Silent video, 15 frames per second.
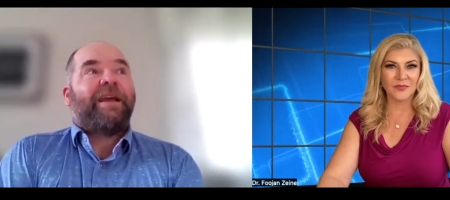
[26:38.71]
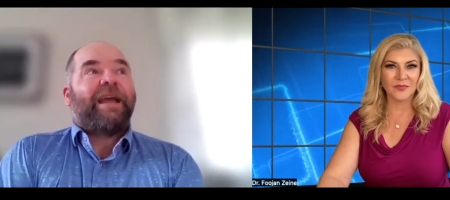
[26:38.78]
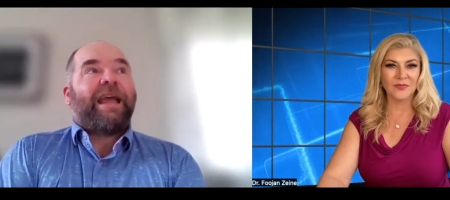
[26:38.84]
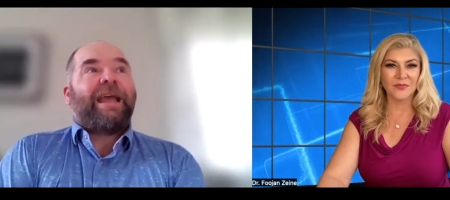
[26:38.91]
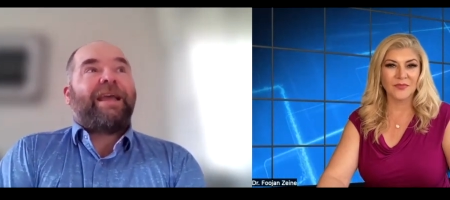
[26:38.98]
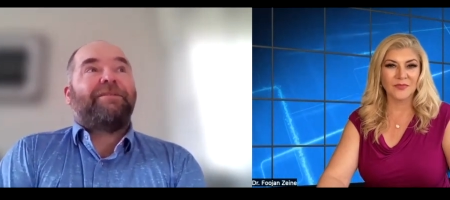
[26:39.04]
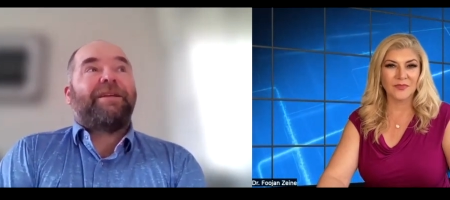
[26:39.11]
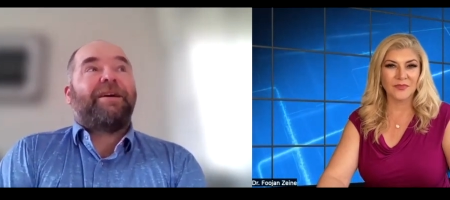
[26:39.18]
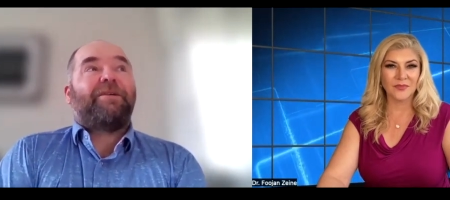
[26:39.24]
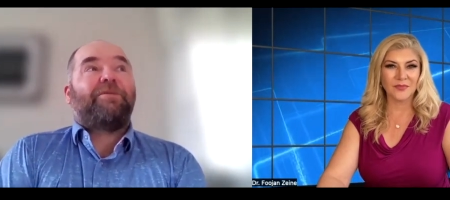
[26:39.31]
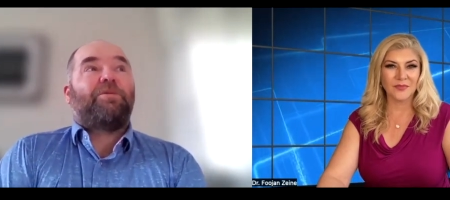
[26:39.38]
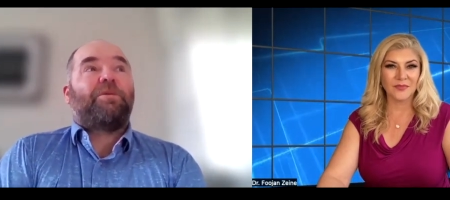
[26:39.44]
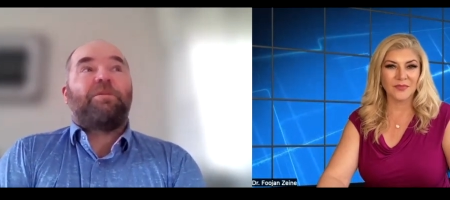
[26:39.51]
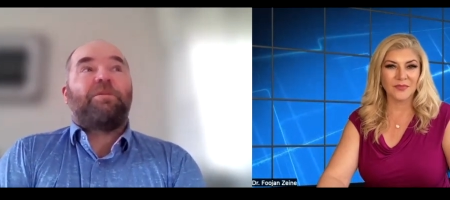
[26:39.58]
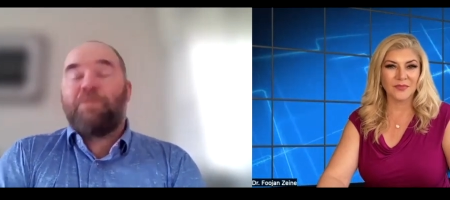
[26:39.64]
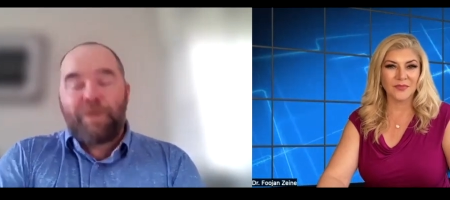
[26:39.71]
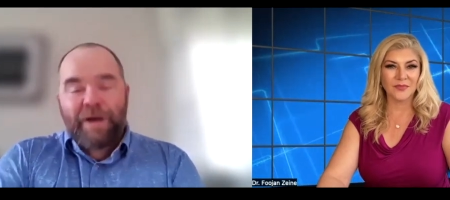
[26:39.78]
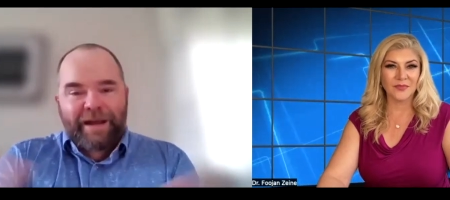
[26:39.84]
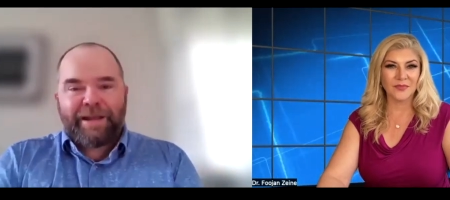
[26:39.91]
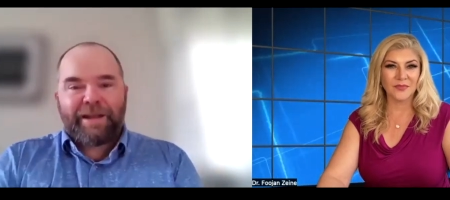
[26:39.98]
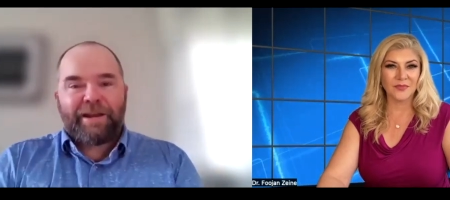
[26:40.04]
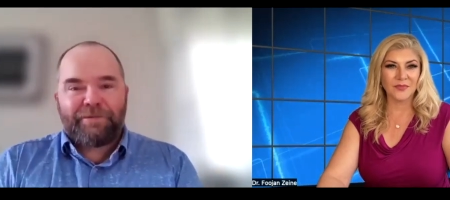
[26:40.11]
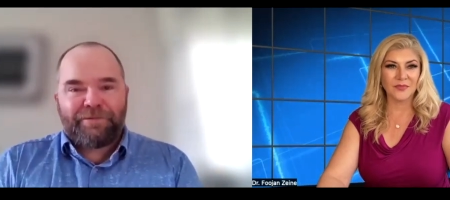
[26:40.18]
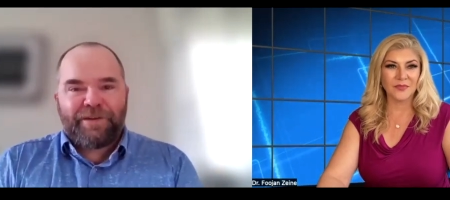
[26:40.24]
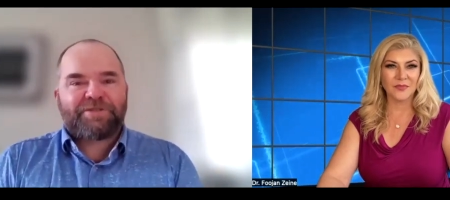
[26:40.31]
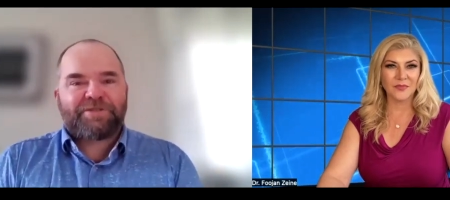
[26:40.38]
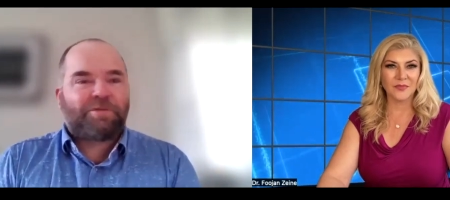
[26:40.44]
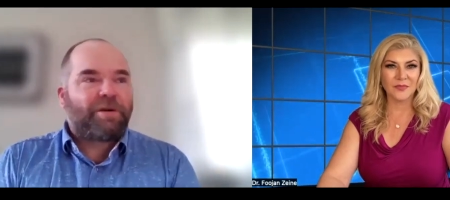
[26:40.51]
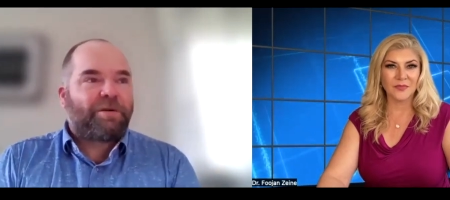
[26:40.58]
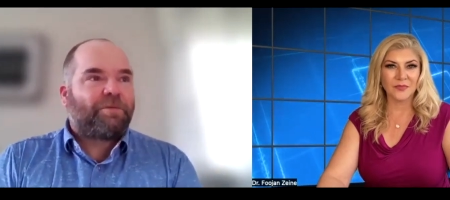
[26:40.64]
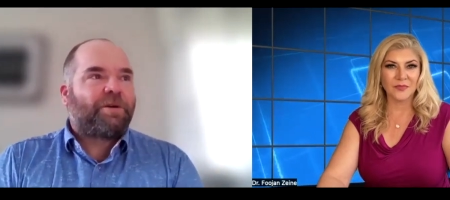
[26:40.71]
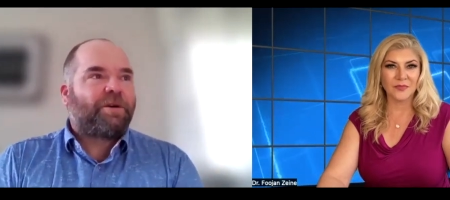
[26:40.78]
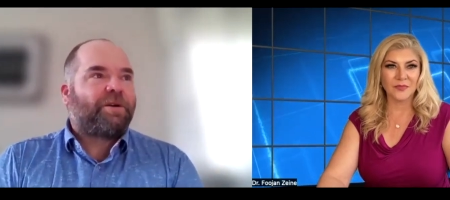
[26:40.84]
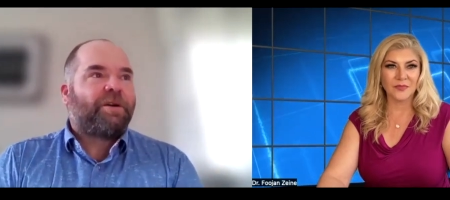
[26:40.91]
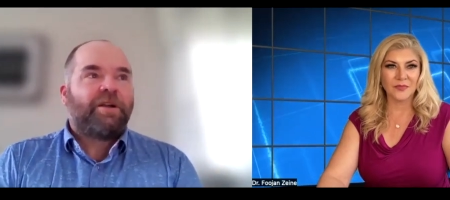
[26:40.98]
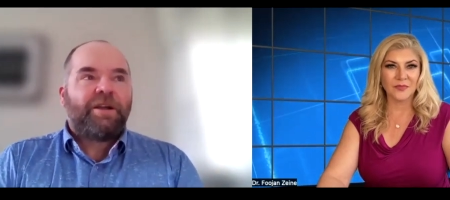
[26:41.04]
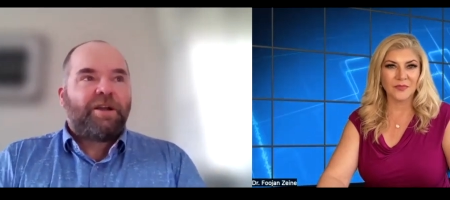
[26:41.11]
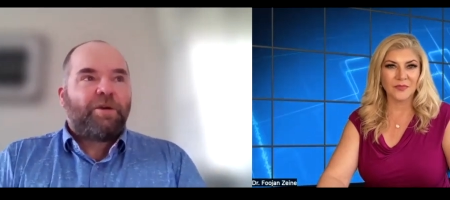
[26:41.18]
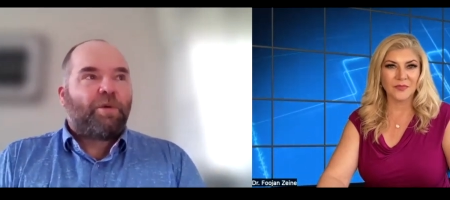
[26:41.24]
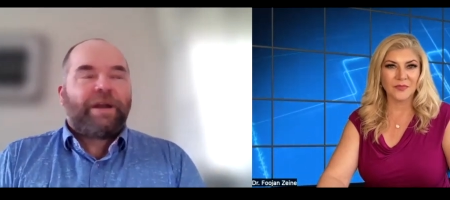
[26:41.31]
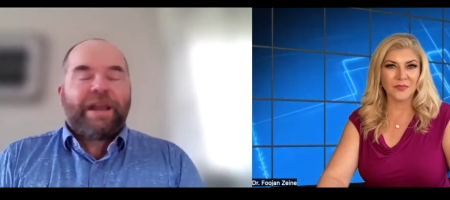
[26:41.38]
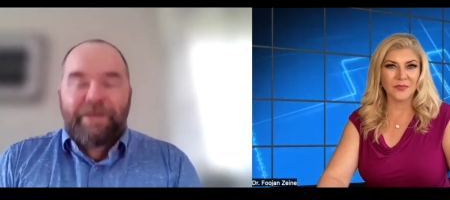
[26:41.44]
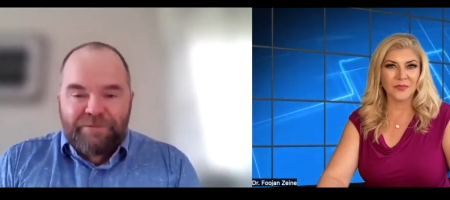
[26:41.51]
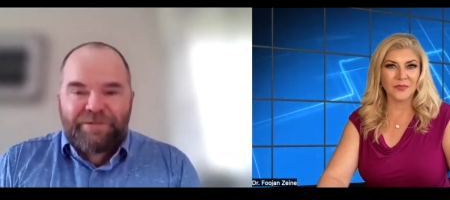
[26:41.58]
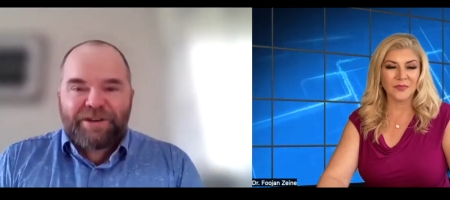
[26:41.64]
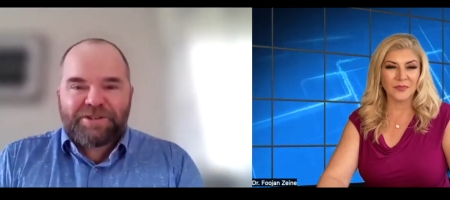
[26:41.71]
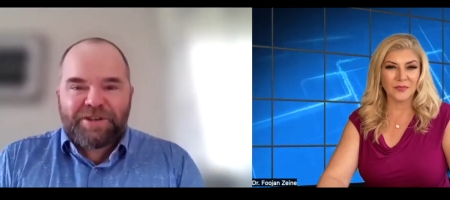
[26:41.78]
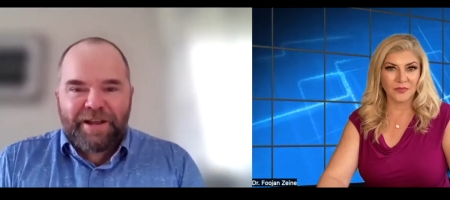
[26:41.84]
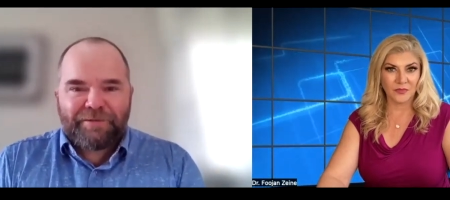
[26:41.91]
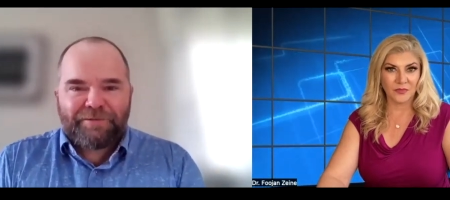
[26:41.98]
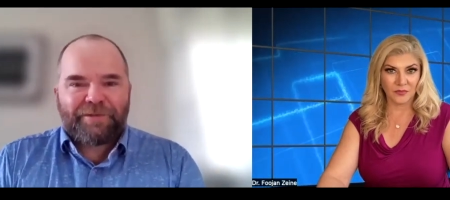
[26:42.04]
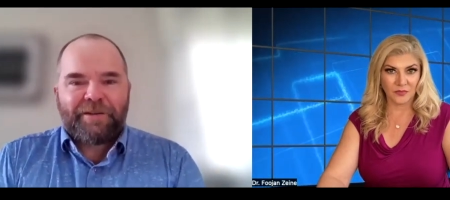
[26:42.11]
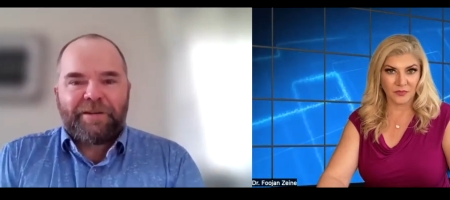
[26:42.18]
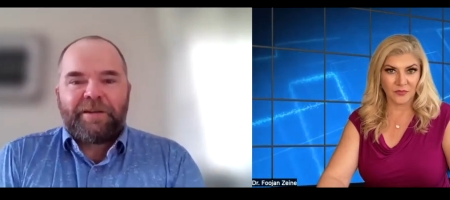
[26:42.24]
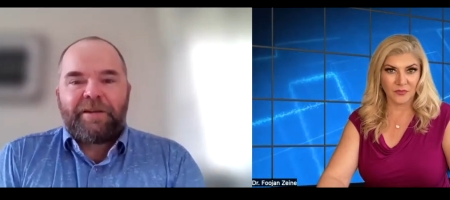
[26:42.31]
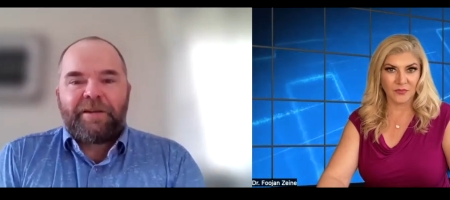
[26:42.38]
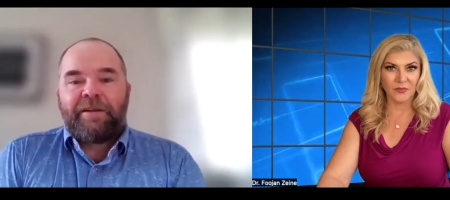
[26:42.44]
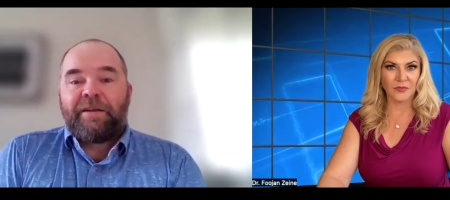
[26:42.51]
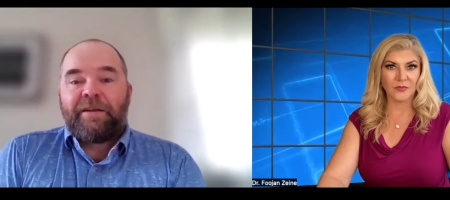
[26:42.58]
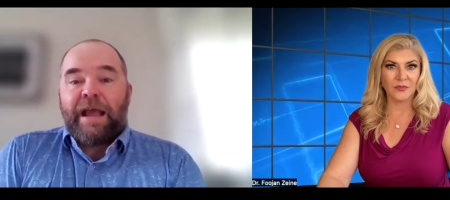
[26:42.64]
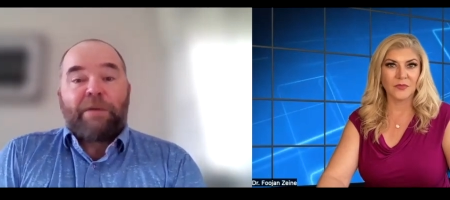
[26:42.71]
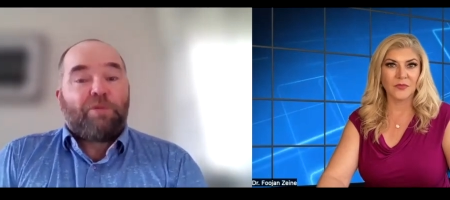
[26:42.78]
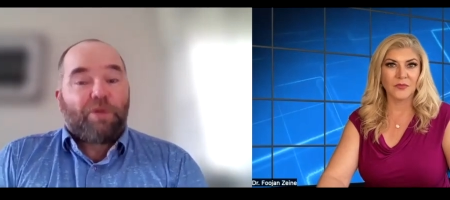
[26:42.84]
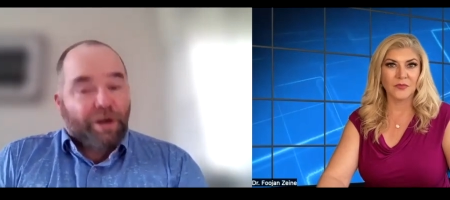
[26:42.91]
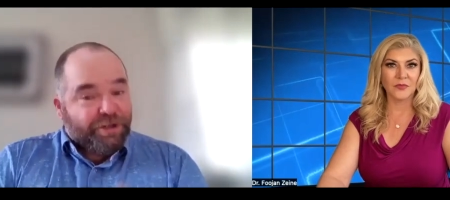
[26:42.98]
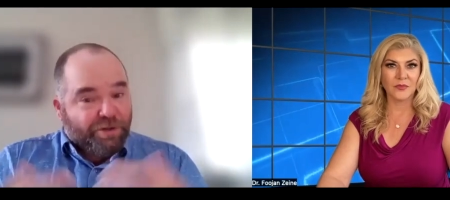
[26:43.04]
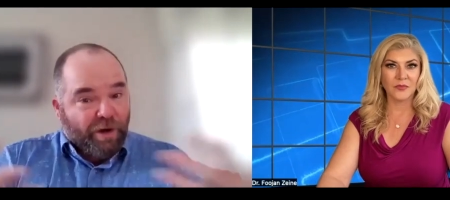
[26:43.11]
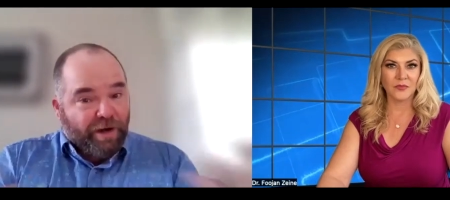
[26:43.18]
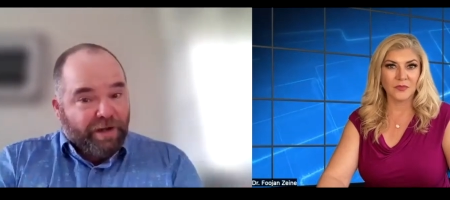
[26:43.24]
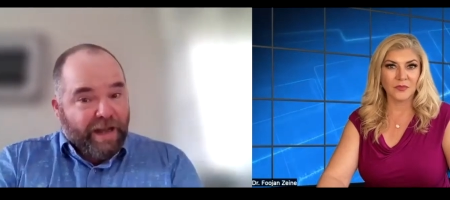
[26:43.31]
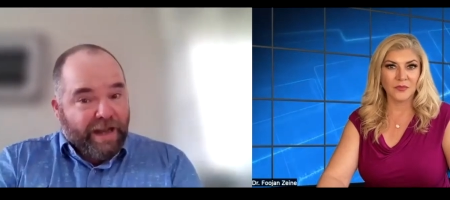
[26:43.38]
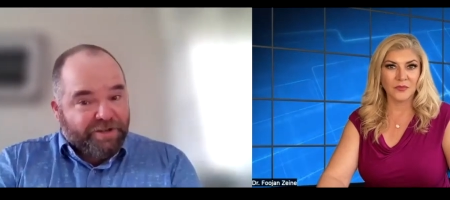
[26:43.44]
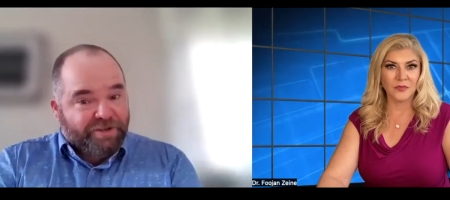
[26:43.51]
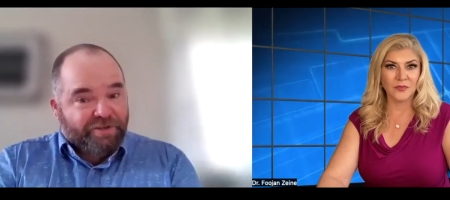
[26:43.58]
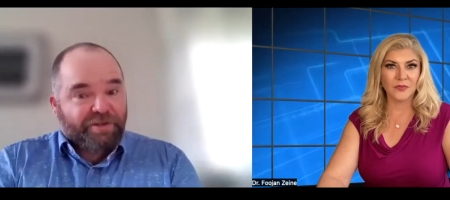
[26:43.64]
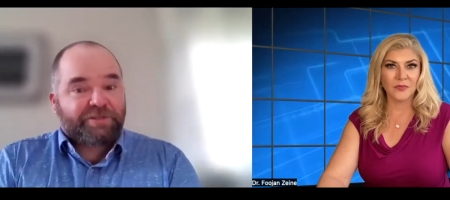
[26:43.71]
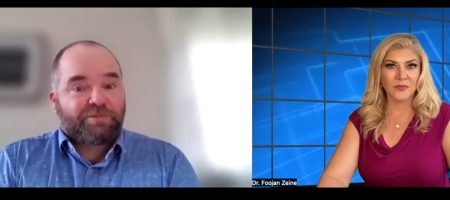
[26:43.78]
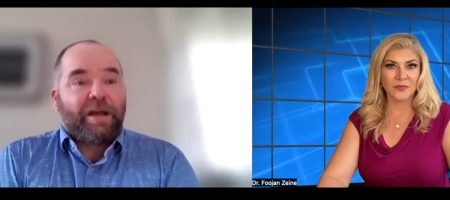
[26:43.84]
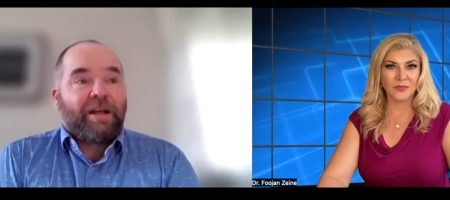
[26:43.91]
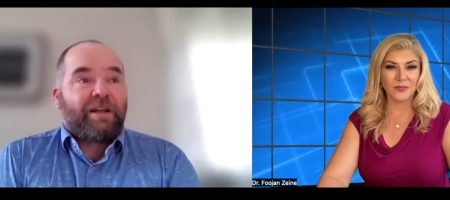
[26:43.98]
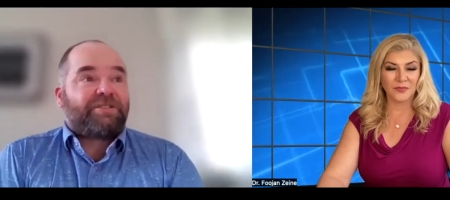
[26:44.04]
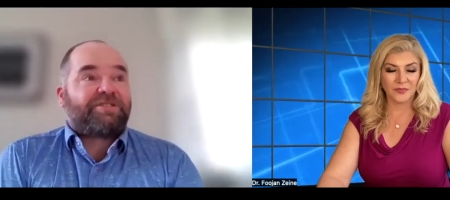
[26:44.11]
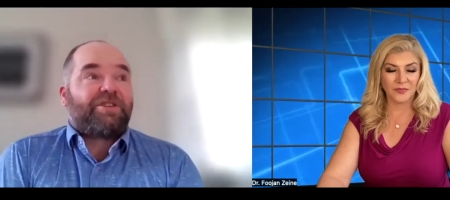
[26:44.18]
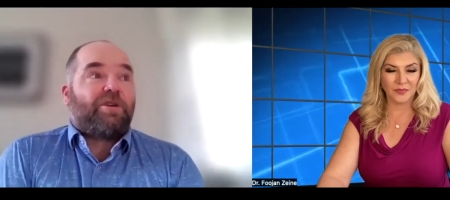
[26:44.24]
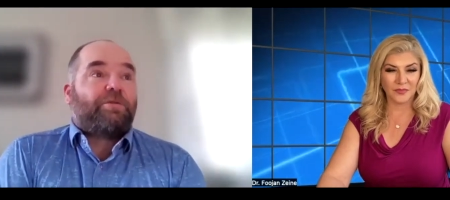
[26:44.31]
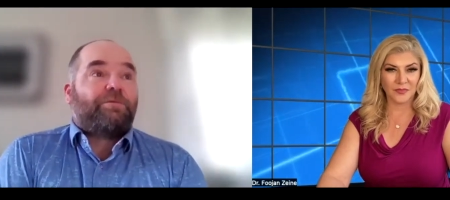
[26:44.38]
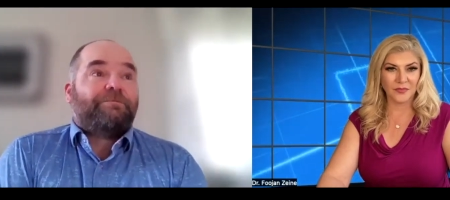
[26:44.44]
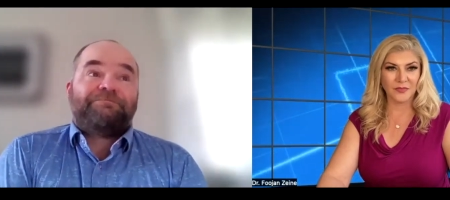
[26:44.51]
Speaker 1: And we're not killing fish. We're letting fish live, and we're enjoying nature as well. So.